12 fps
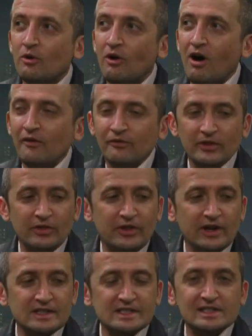often
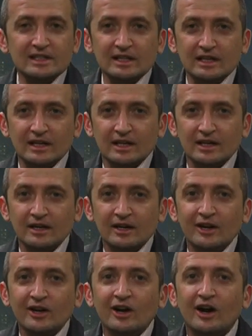their cilia
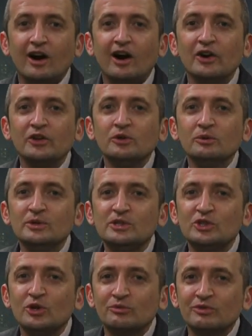are used
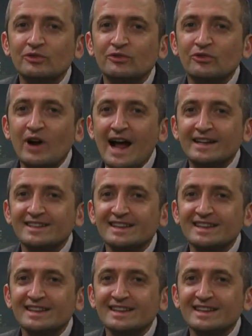to refract